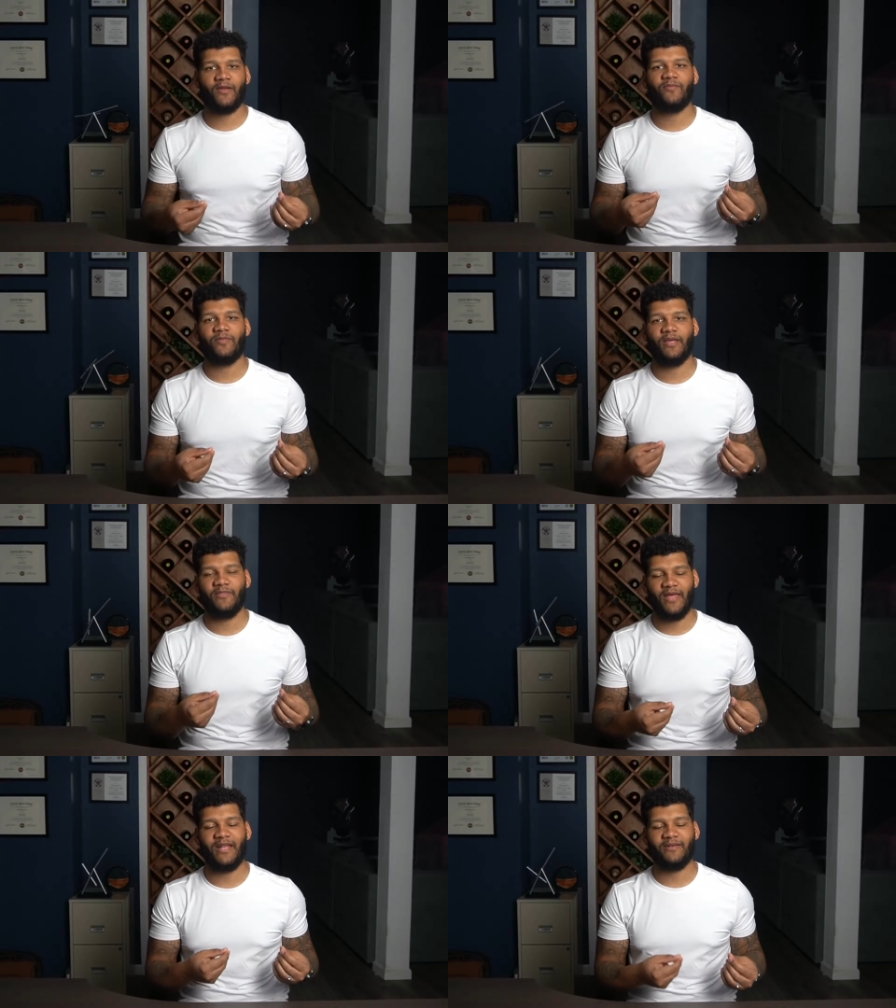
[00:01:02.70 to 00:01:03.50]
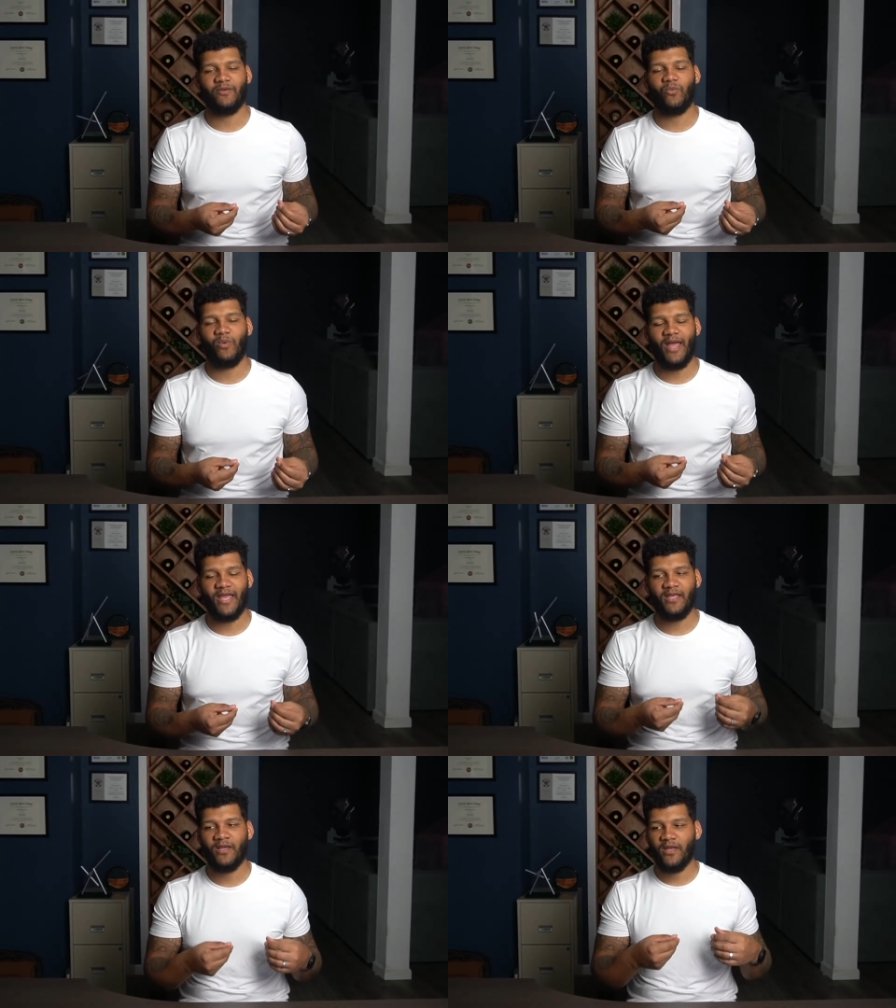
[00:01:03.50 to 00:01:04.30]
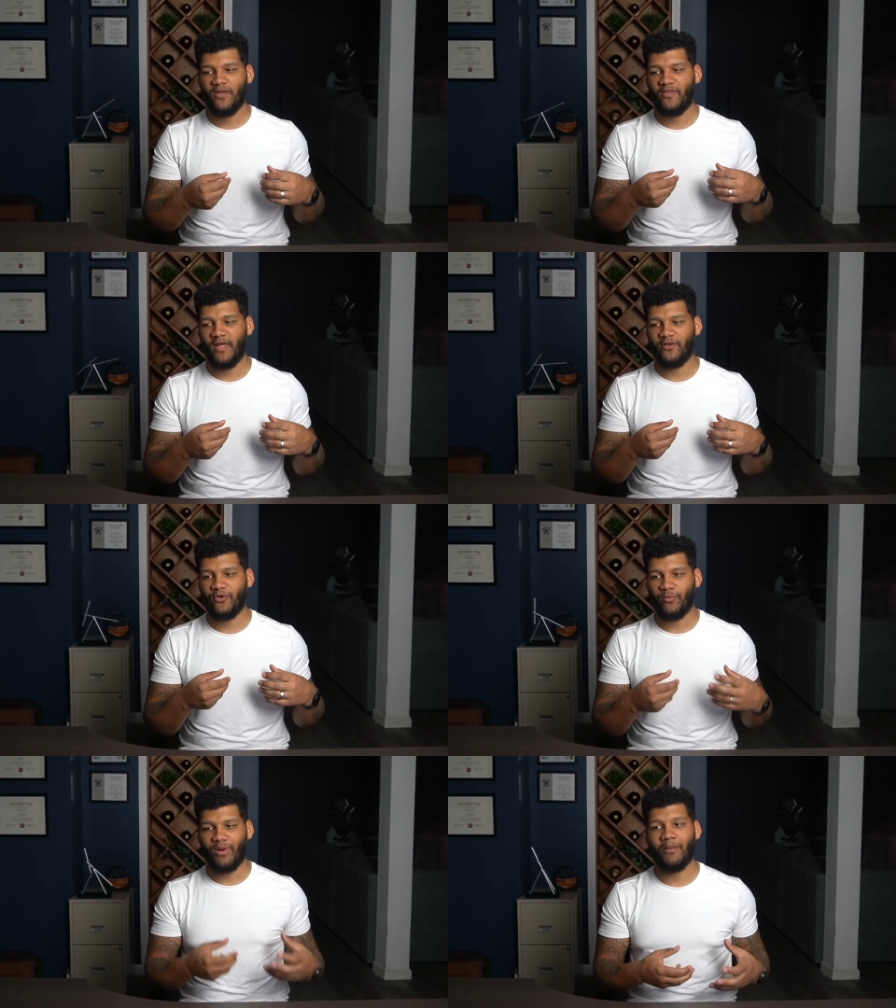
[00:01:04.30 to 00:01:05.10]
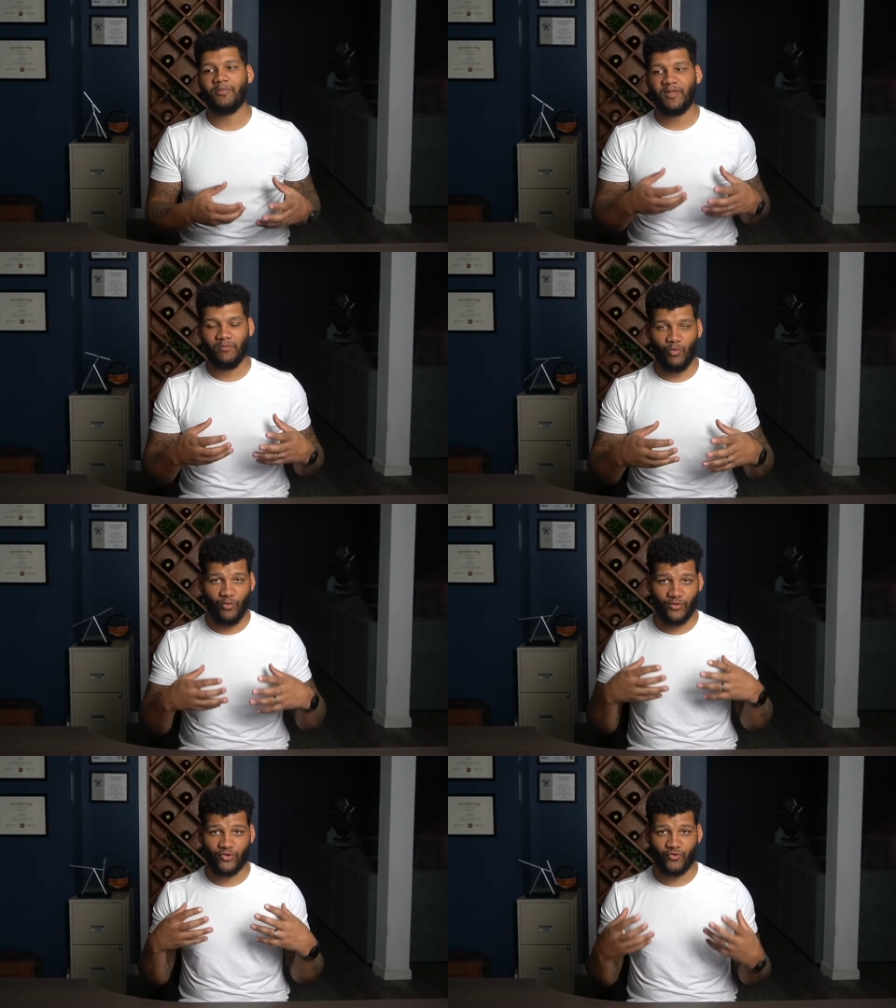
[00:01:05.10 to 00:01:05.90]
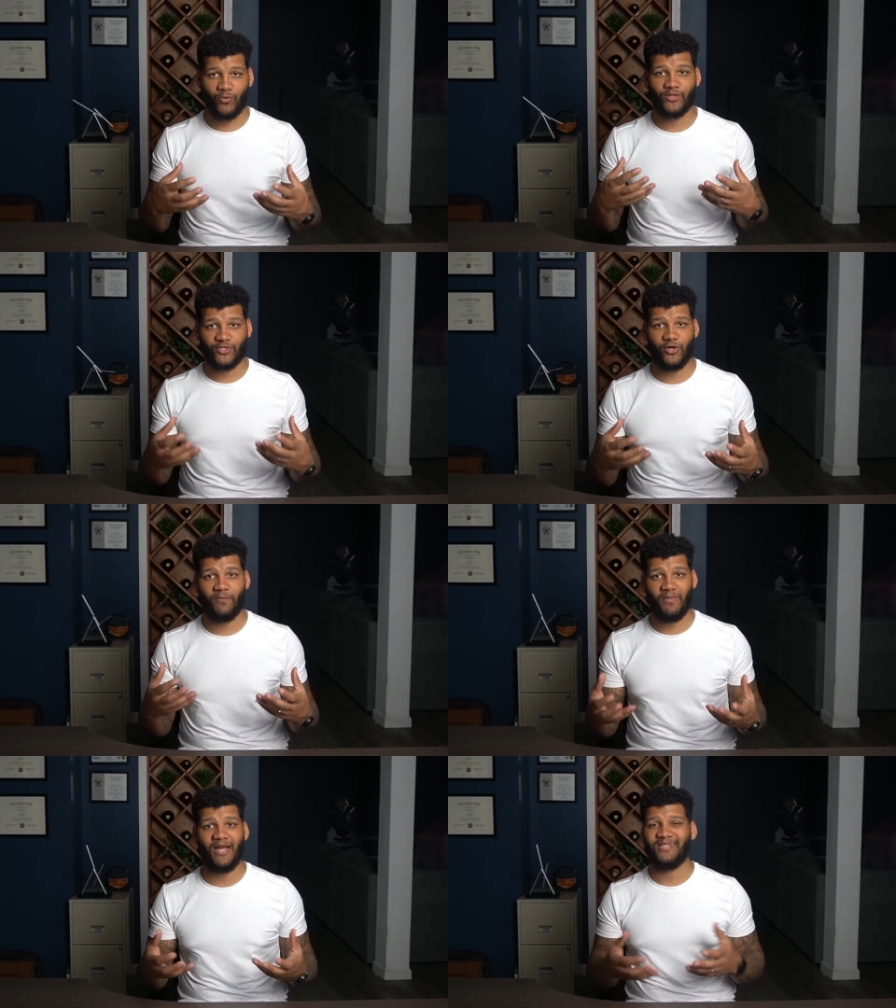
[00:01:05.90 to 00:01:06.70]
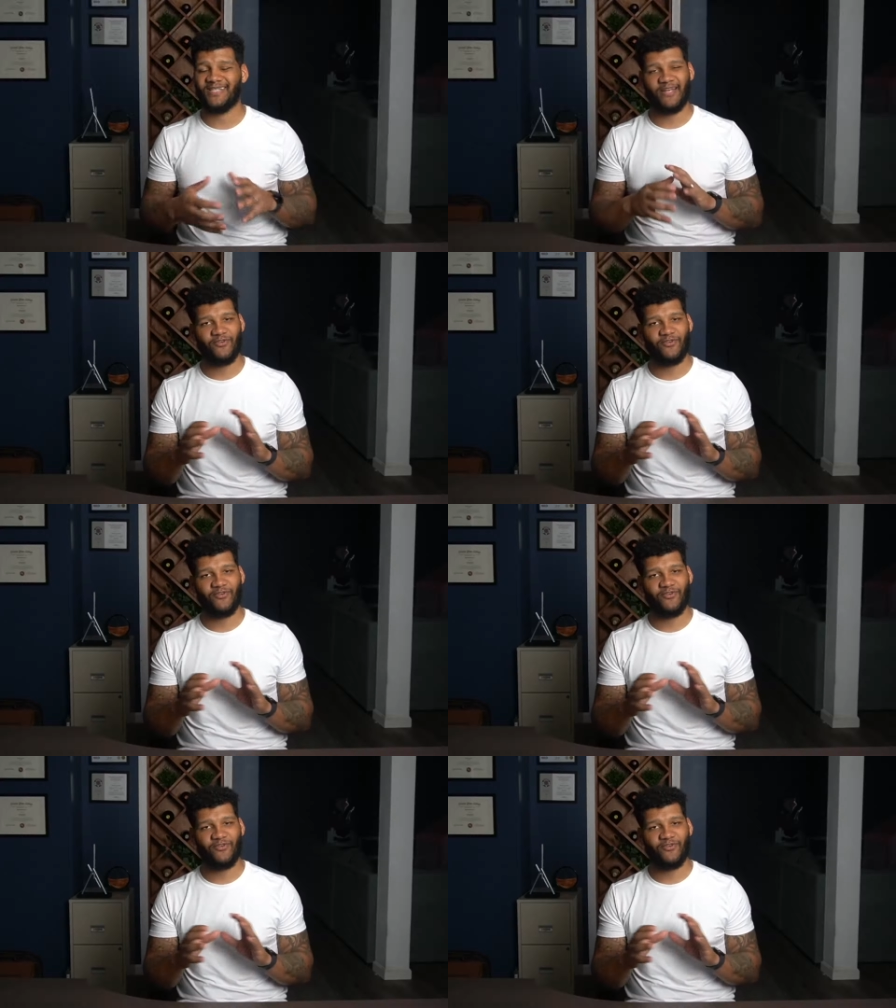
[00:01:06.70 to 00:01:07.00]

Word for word: of in that way, then you're probably more short-term mindset.